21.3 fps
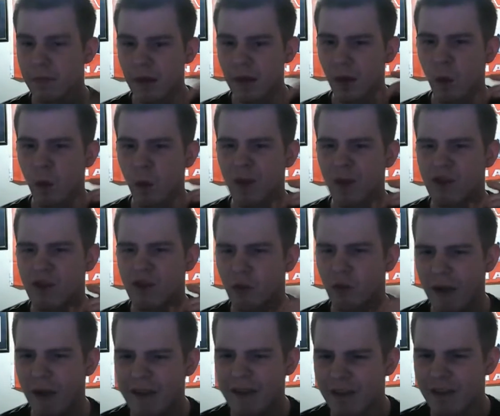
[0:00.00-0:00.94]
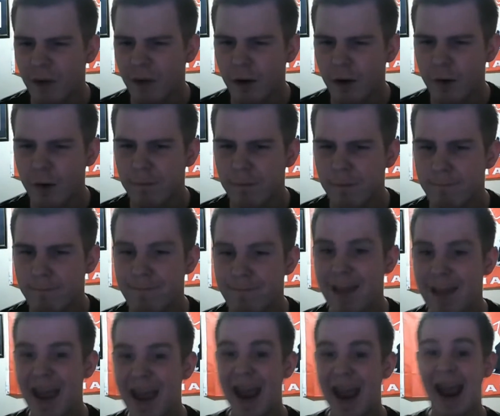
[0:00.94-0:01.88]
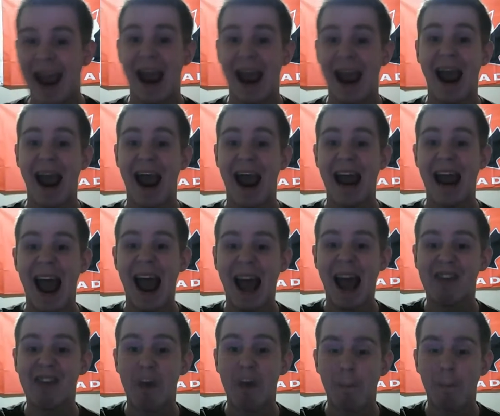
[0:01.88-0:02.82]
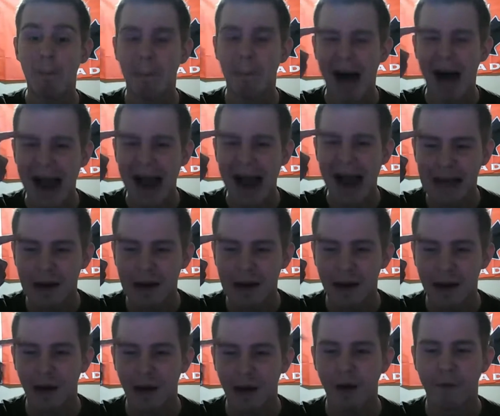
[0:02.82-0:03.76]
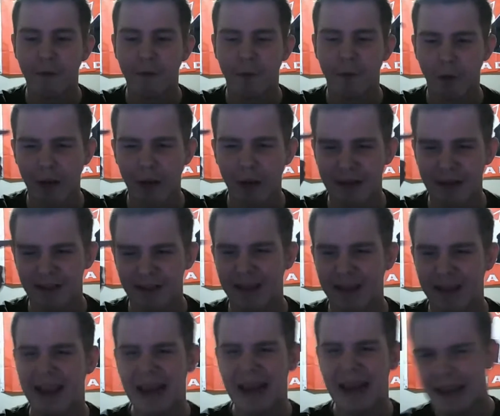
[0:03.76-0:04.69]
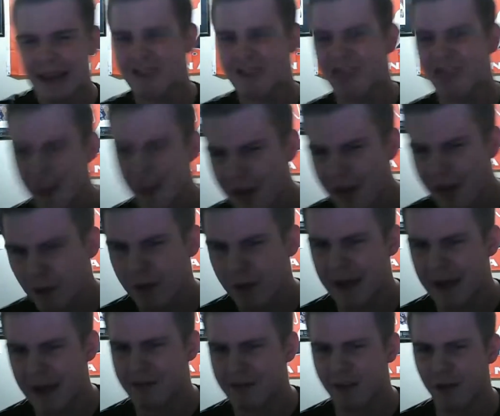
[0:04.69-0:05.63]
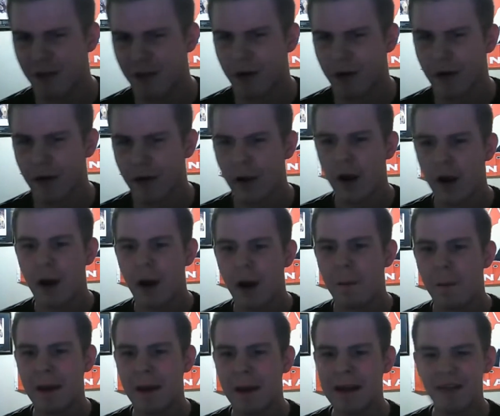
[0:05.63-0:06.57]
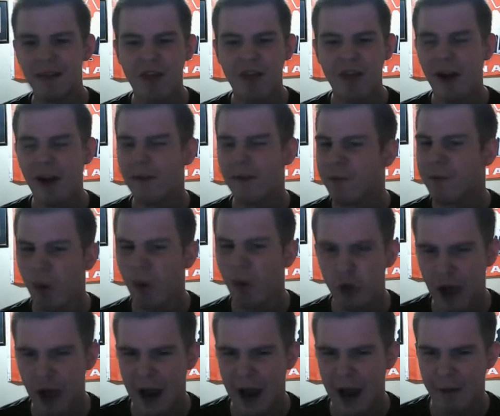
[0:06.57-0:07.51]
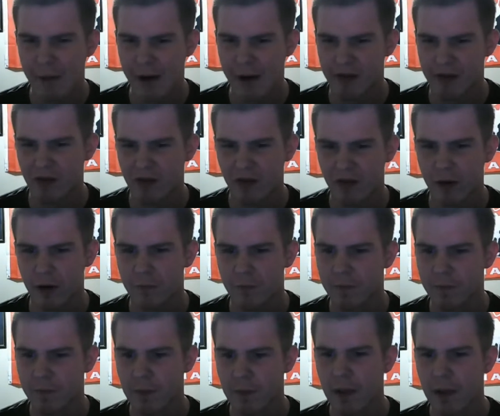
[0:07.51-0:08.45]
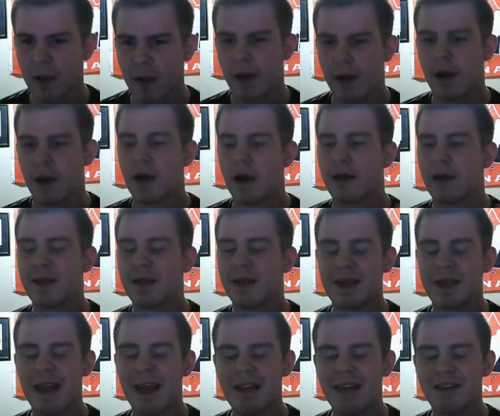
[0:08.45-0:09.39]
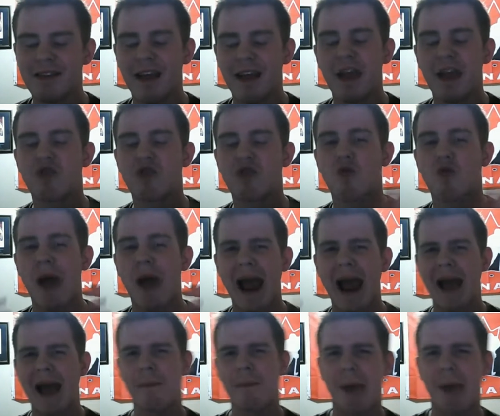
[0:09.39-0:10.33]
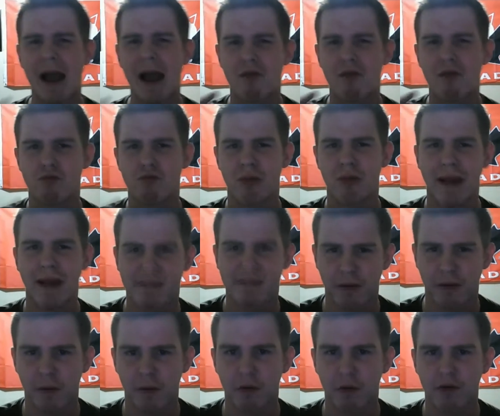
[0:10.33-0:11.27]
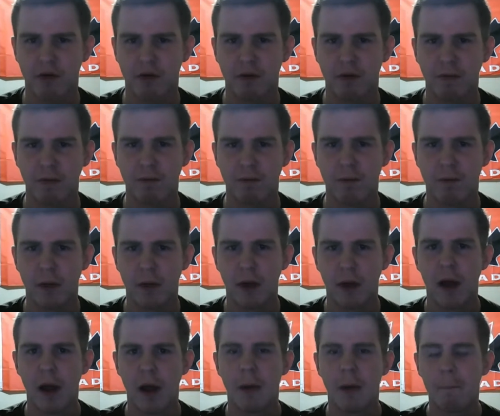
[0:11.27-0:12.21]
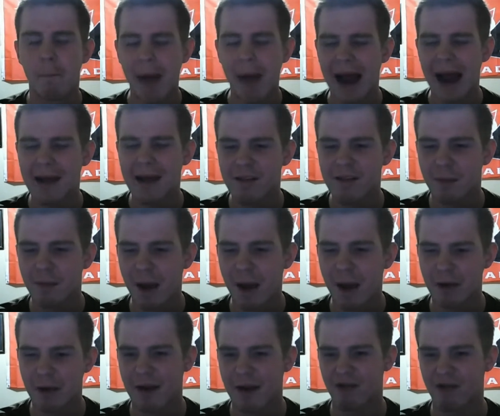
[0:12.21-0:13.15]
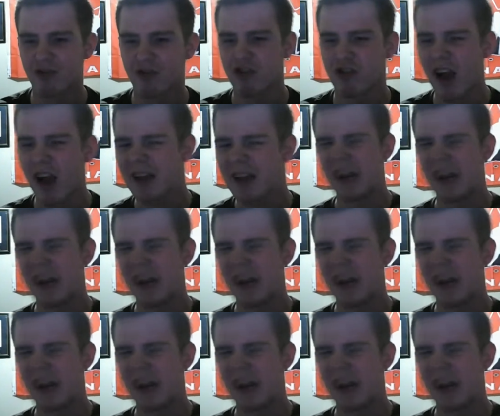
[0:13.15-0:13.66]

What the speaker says: was a wrestler and has a mind for wrestling, and he's still a wrestler, but he's not a full-time wrestler. This is ran by wrestlers. Minds by wrestlers, not